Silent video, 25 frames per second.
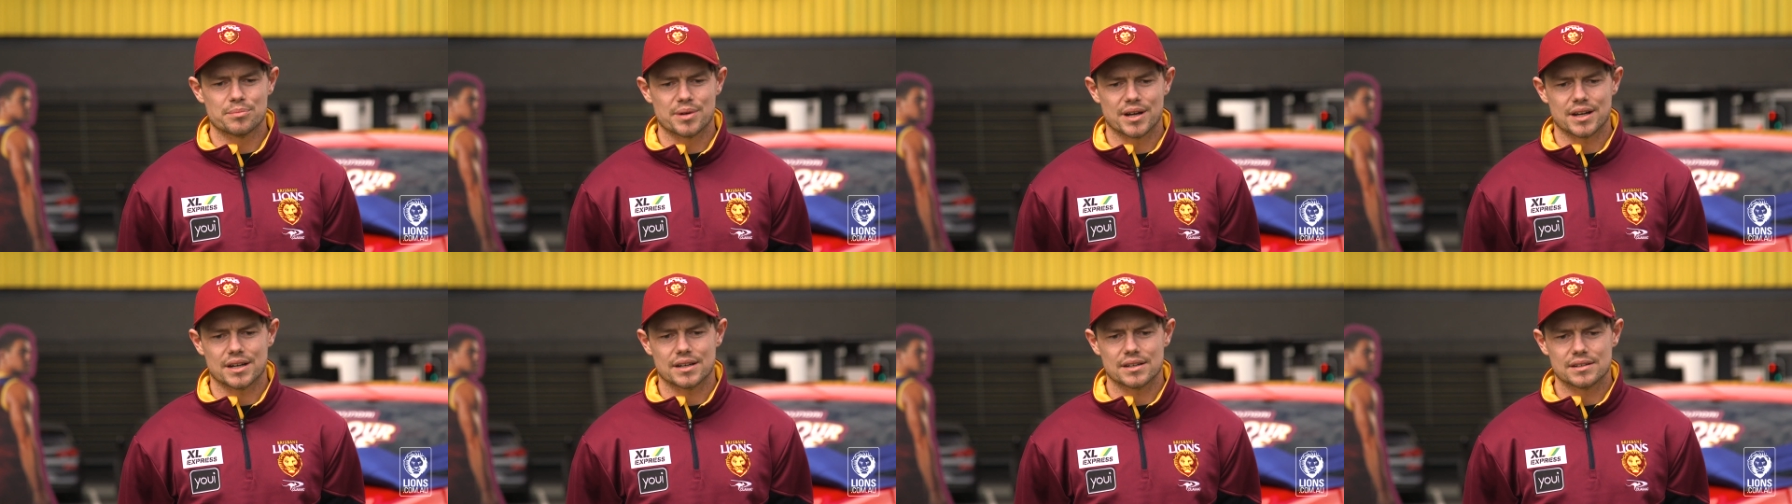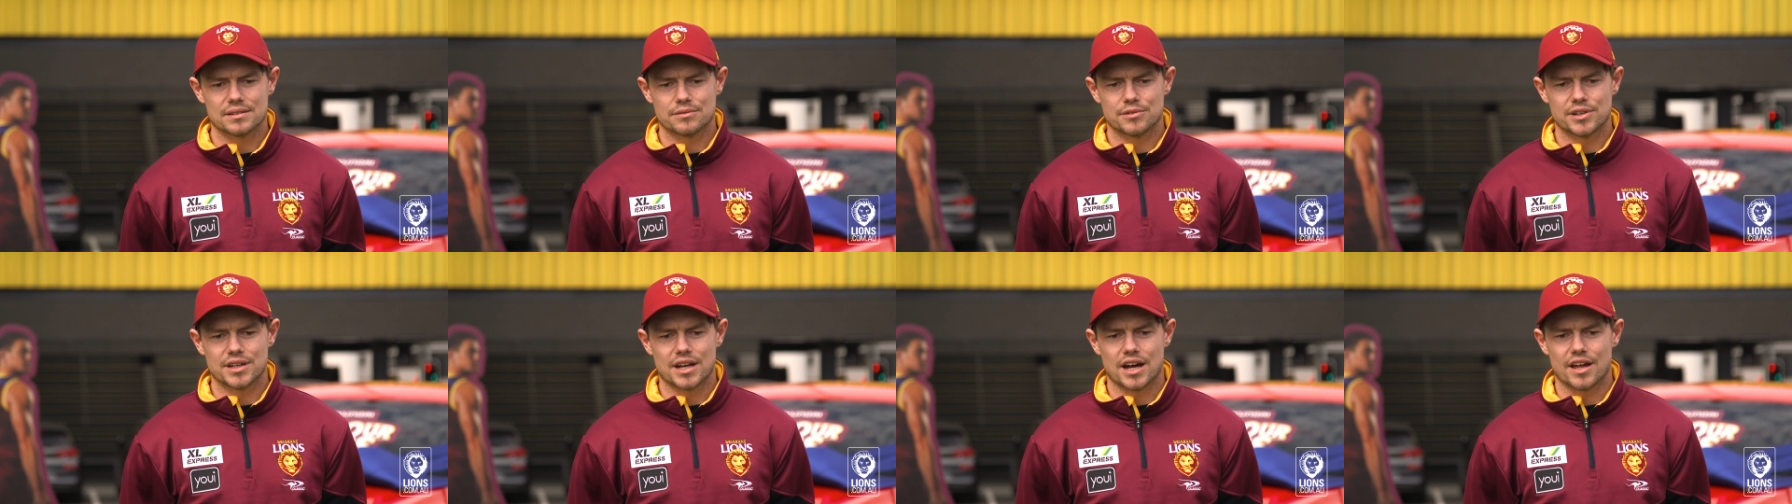but
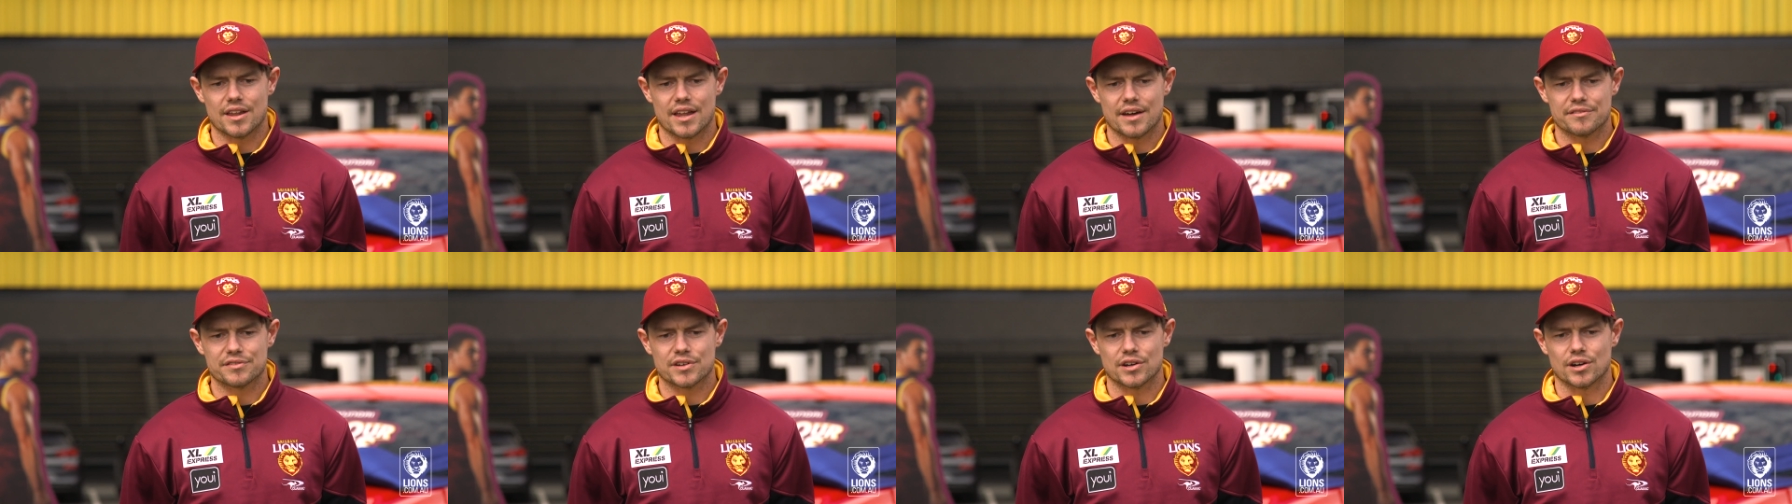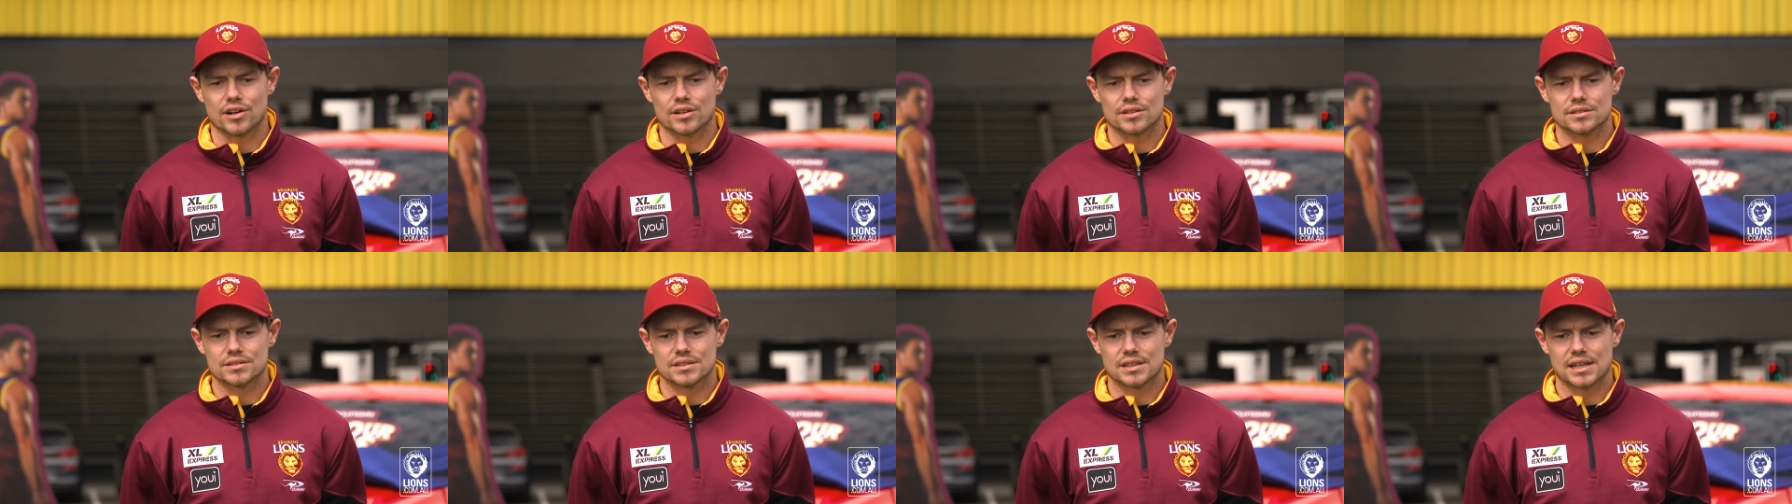we know they've
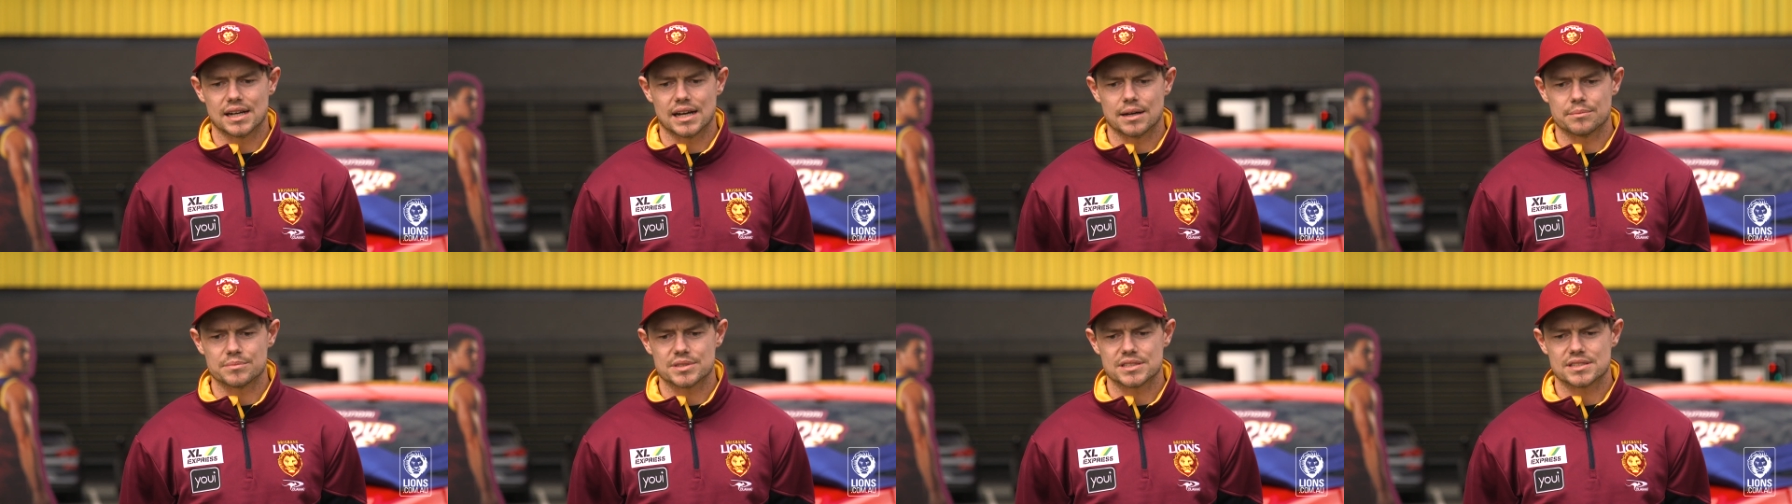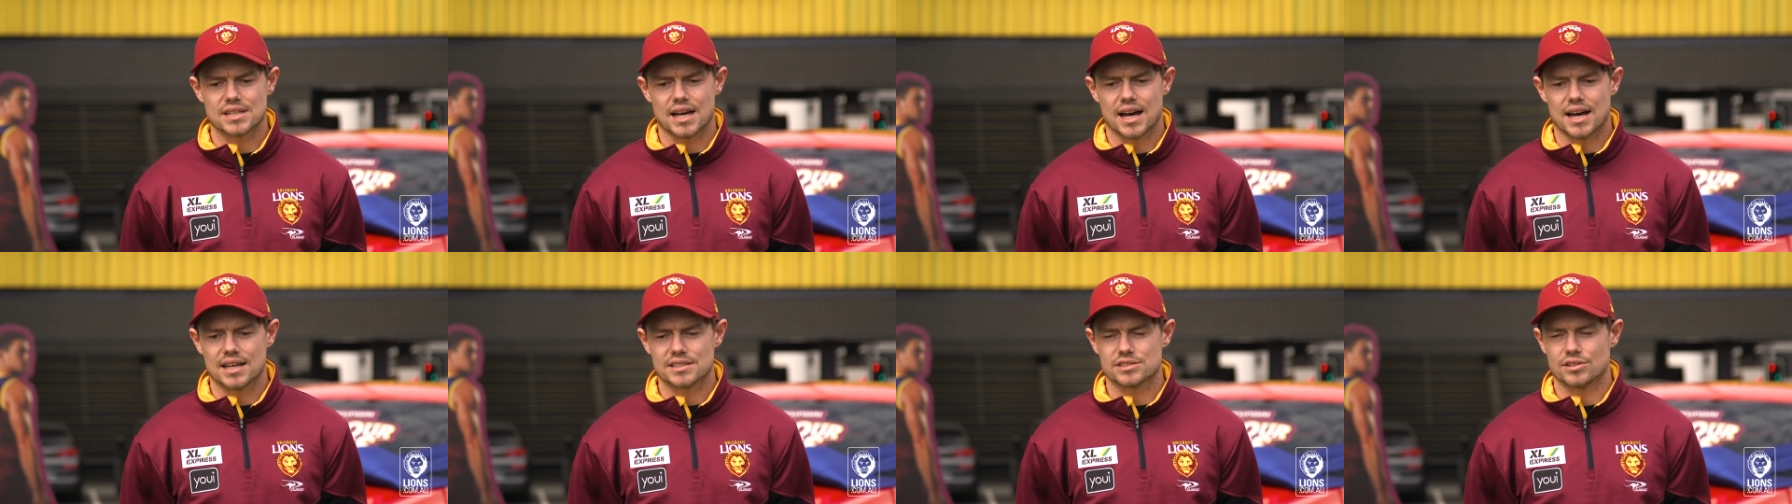got um,
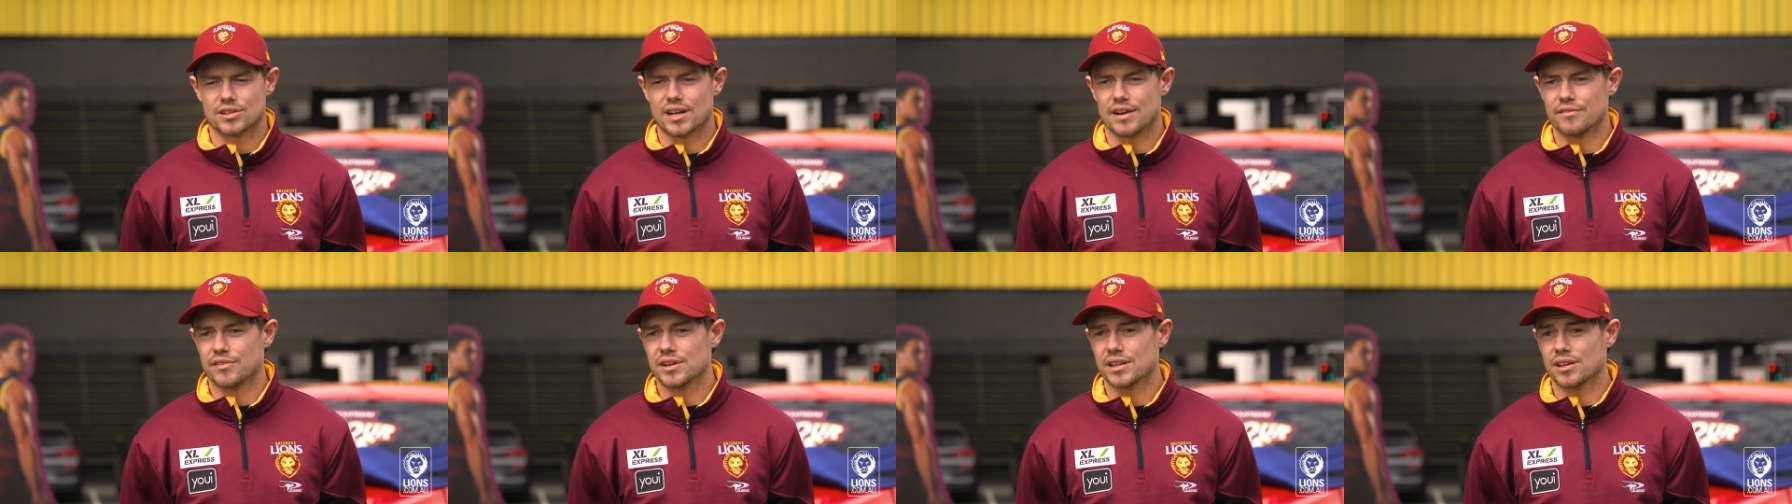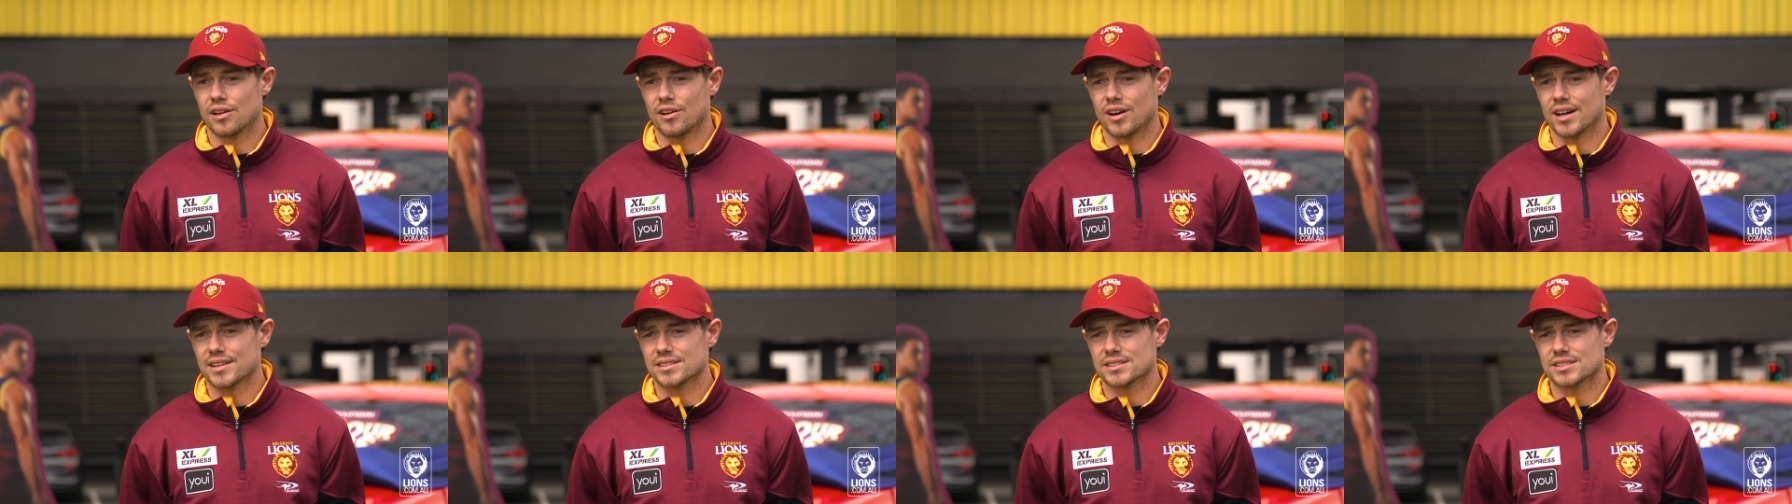stars on every
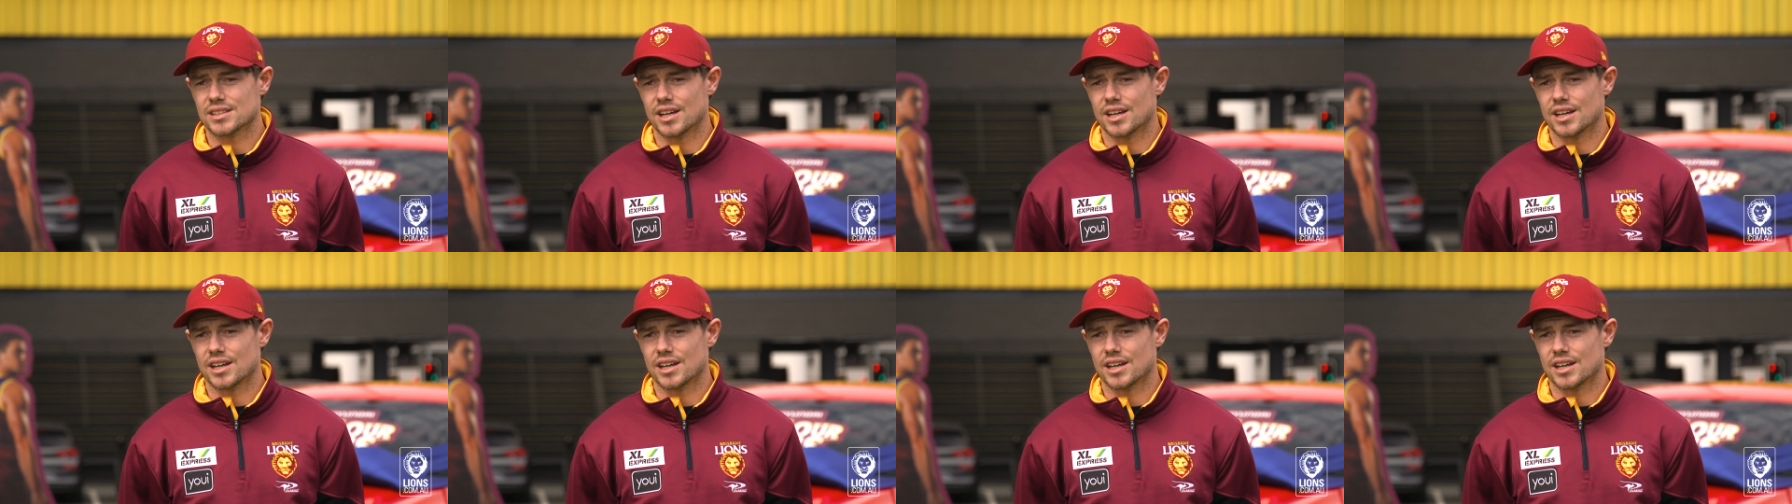line.